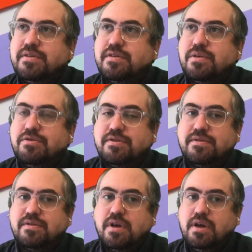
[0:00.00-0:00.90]
So
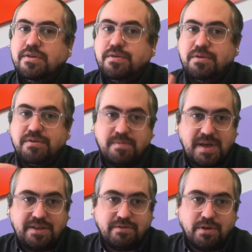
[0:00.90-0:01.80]
just as soon as the
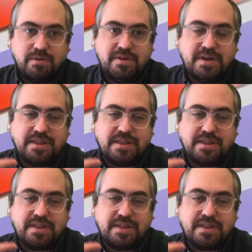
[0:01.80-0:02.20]
page loaded